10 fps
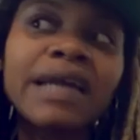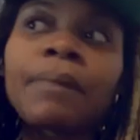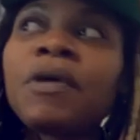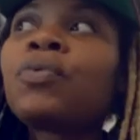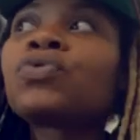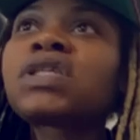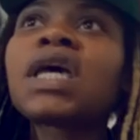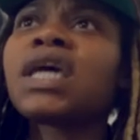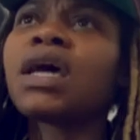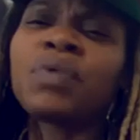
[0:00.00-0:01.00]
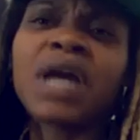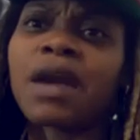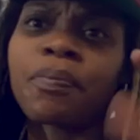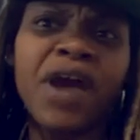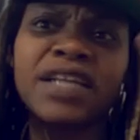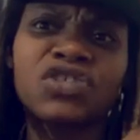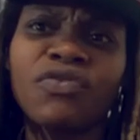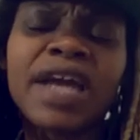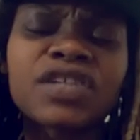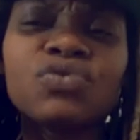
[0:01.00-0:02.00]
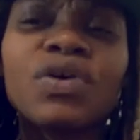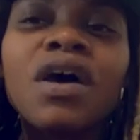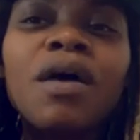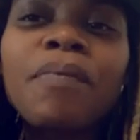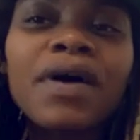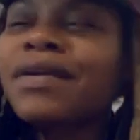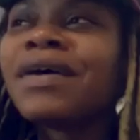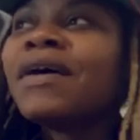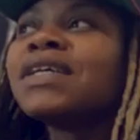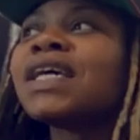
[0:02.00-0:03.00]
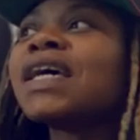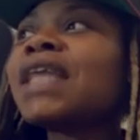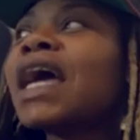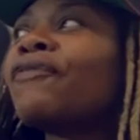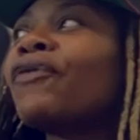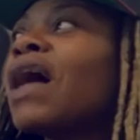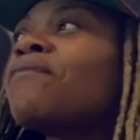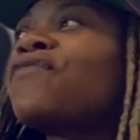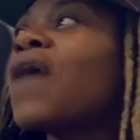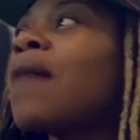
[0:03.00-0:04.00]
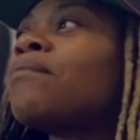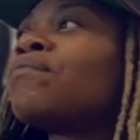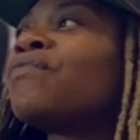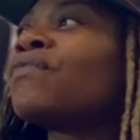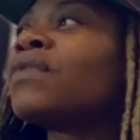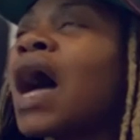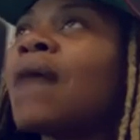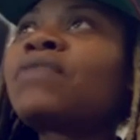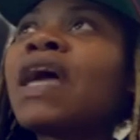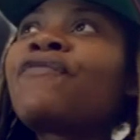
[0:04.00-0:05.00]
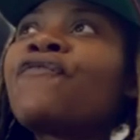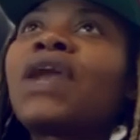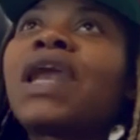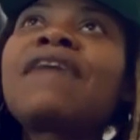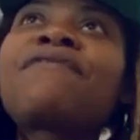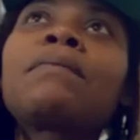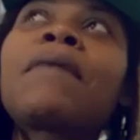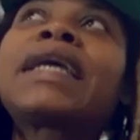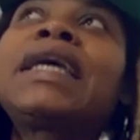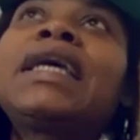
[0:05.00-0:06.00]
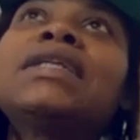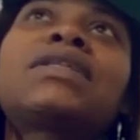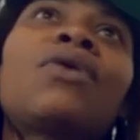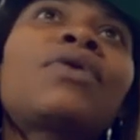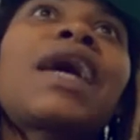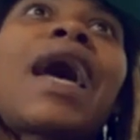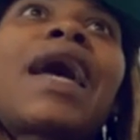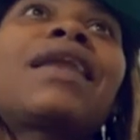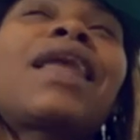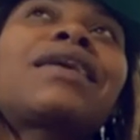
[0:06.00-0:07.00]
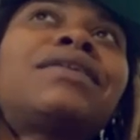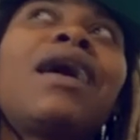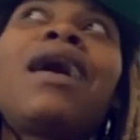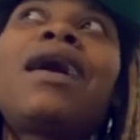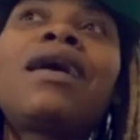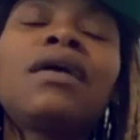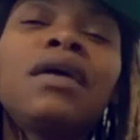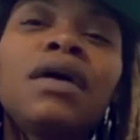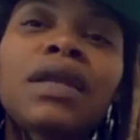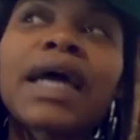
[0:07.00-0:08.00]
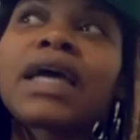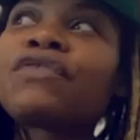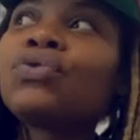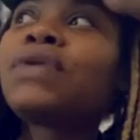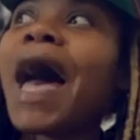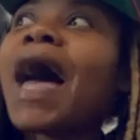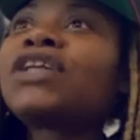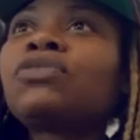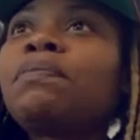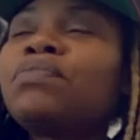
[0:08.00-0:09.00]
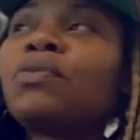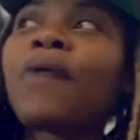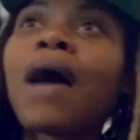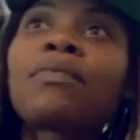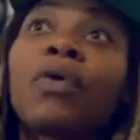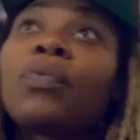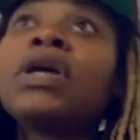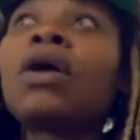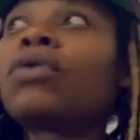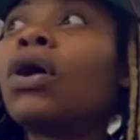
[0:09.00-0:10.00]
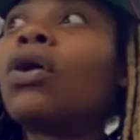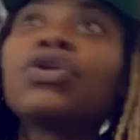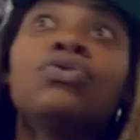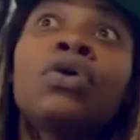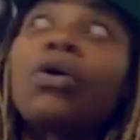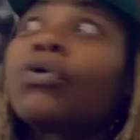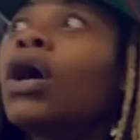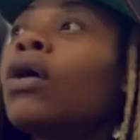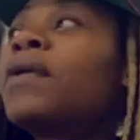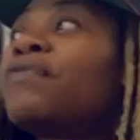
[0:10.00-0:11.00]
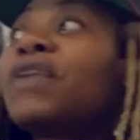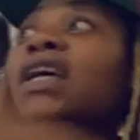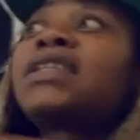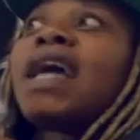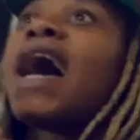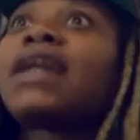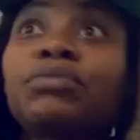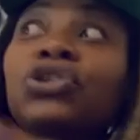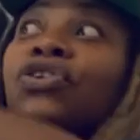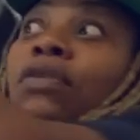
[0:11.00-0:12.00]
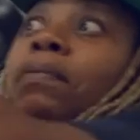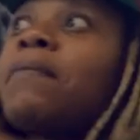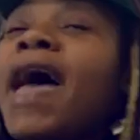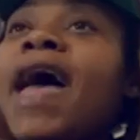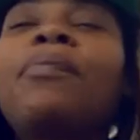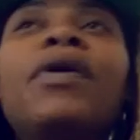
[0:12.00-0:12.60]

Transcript: Like people say, yeah, we got to practice gratitude, but saying thankful, I'm I'm I'm thankful for life and my kids. Okay, like duh. Like if you died, you, you probably well, we don't know, you don't know, but if kids died, I'm sure you'd be mad.